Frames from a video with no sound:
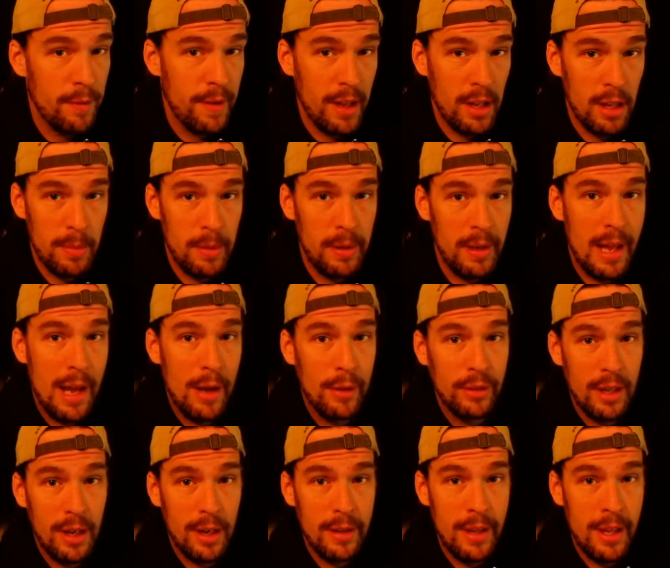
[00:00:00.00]
available
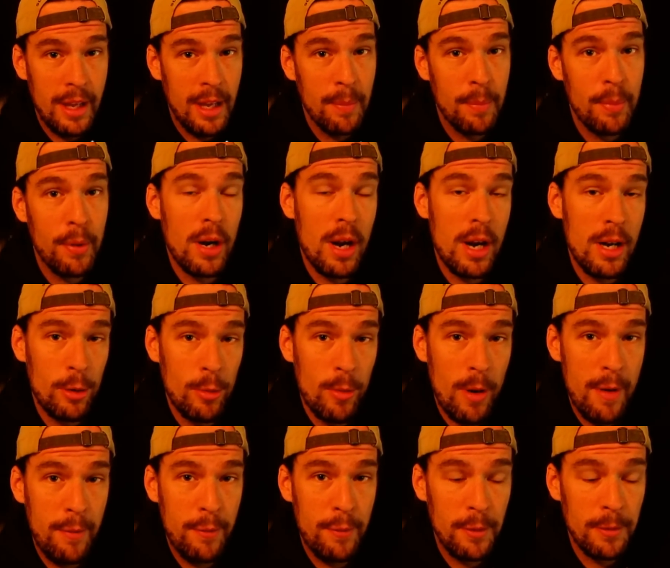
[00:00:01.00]
out there that you can put on your
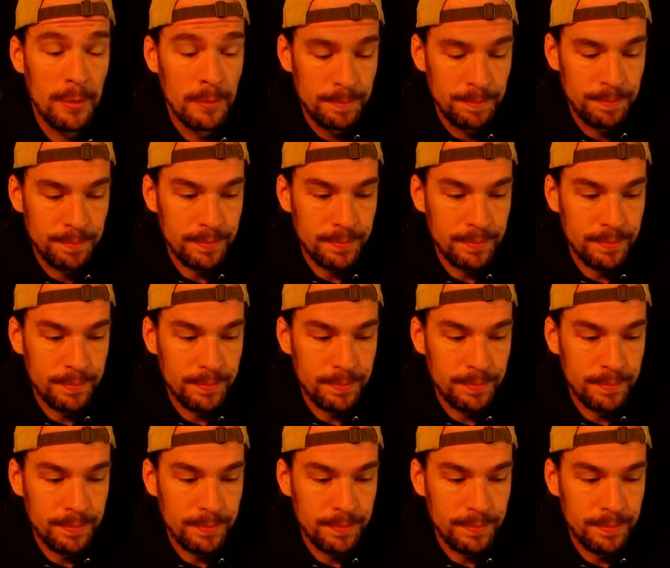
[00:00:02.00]
rifle.